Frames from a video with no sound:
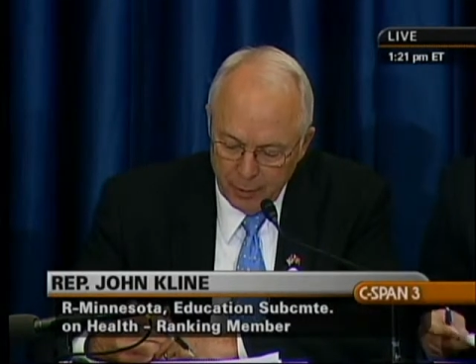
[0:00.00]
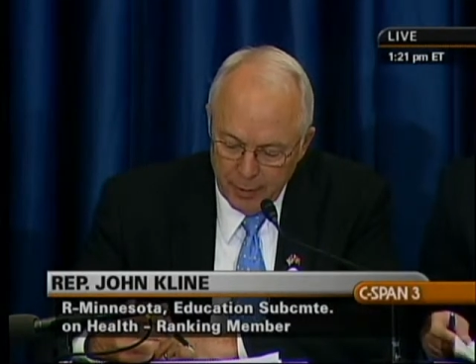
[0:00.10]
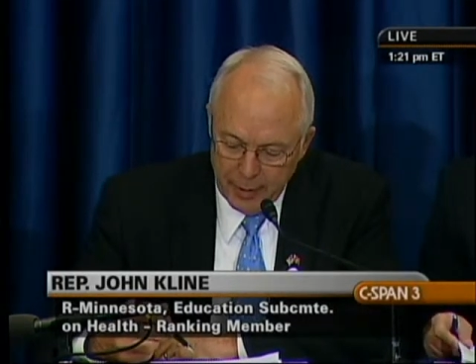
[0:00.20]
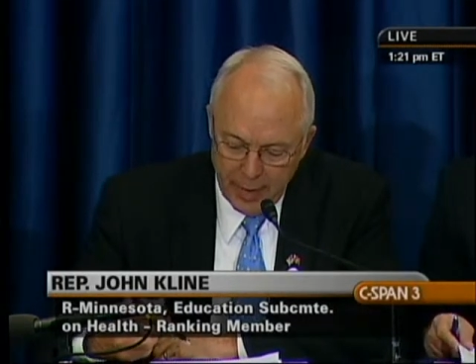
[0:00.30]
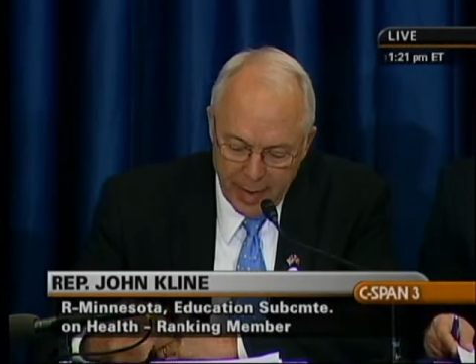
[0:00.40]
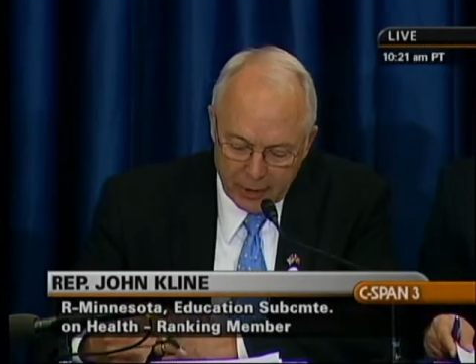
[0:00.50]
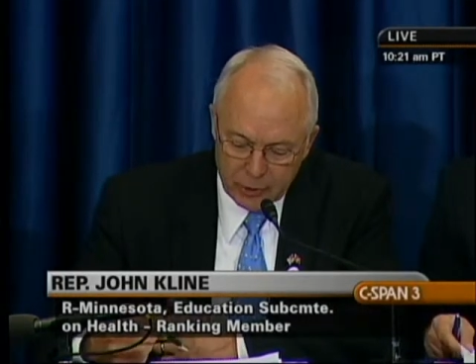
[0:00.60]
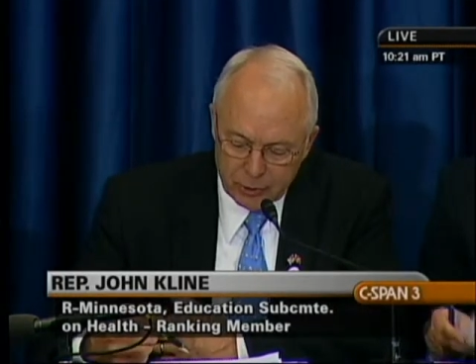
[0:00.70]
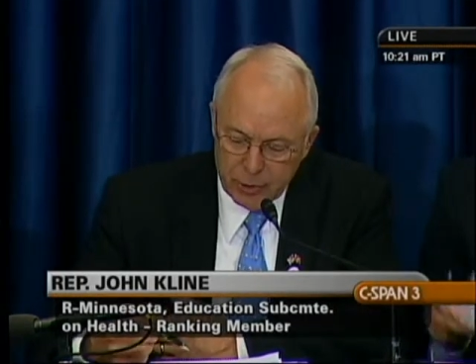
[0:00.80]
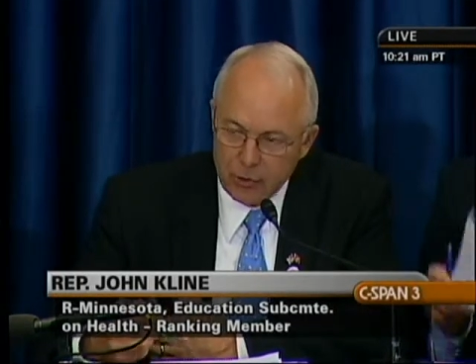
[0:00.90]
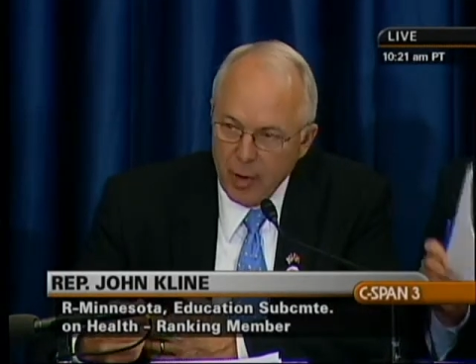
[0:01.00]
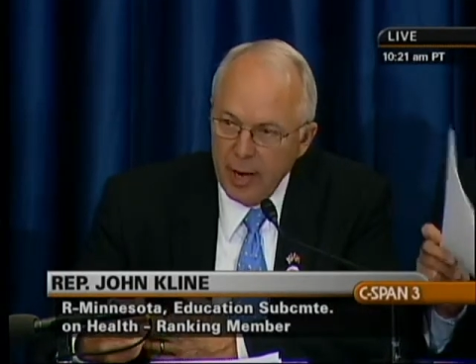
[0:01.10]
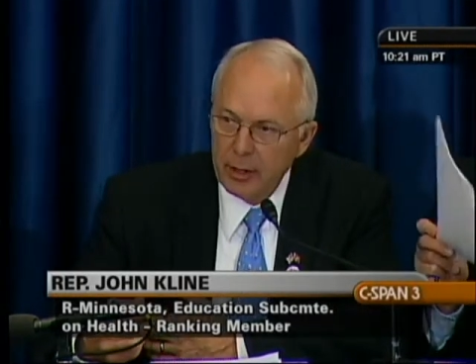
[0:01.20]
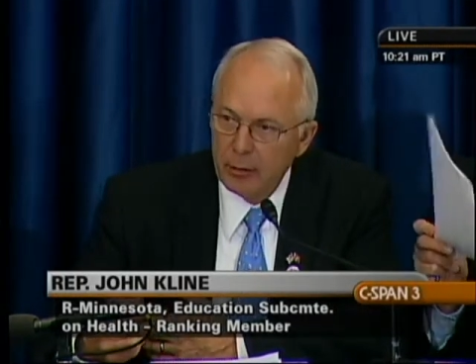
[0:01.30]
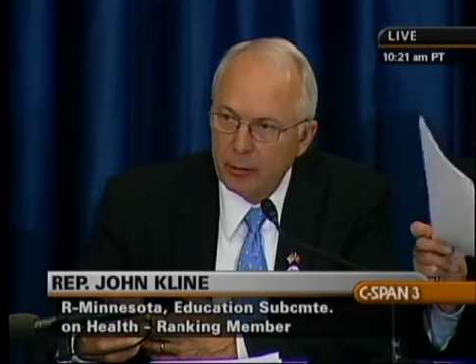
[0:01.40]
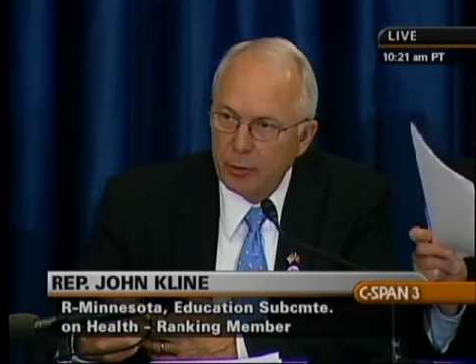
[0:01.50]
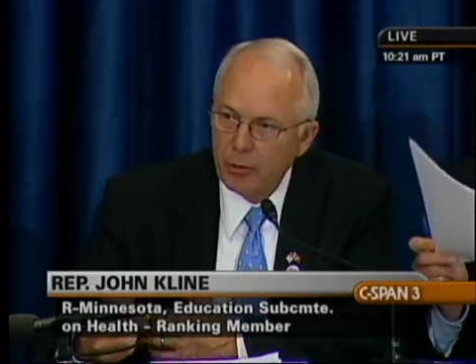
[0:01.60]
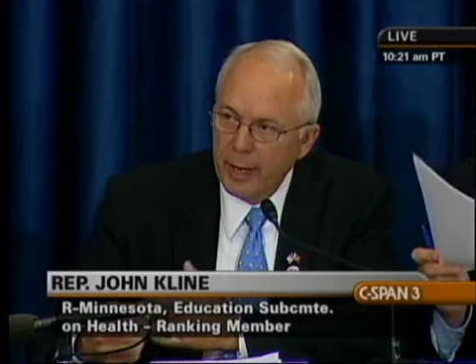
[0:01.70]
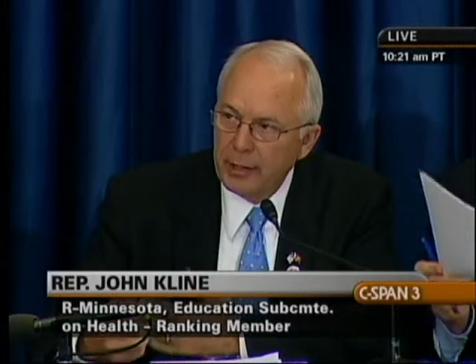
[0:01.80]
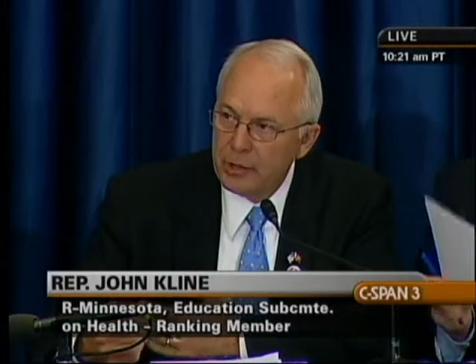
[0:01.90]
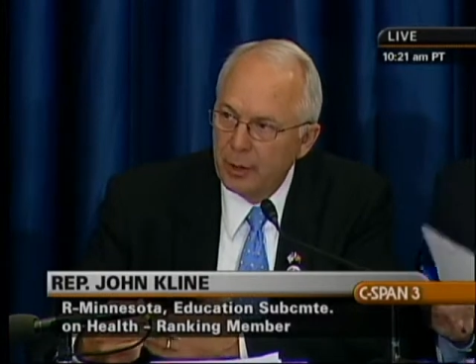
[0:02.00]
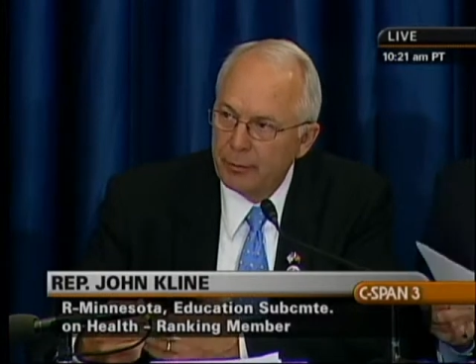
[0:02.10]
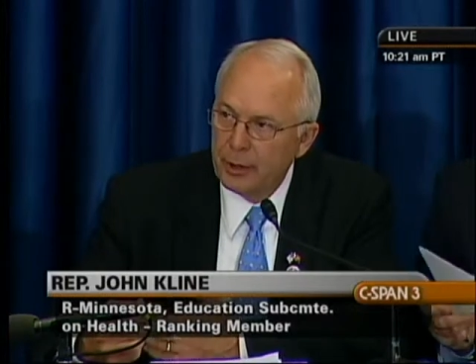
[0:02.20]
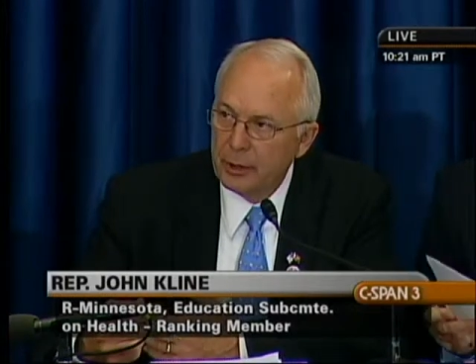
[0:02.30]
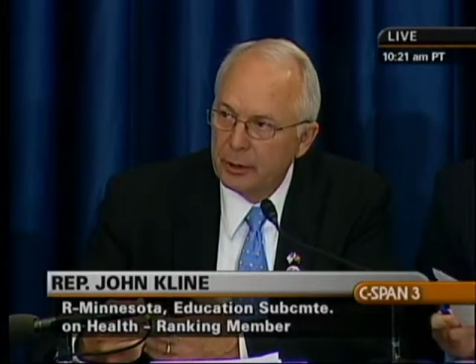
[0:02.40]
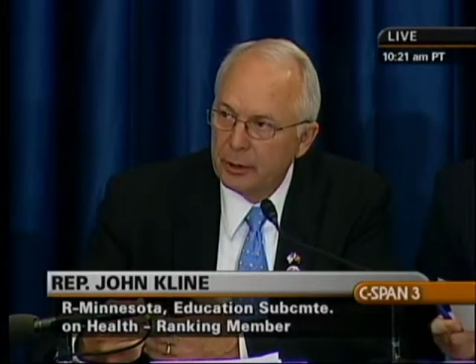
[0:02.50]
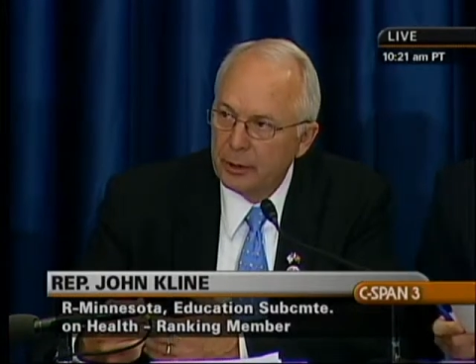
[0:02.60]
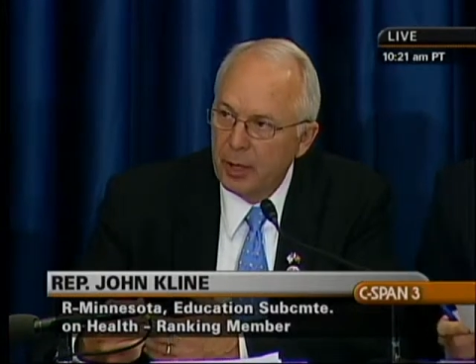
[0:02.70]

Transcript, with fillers: may actually try to create something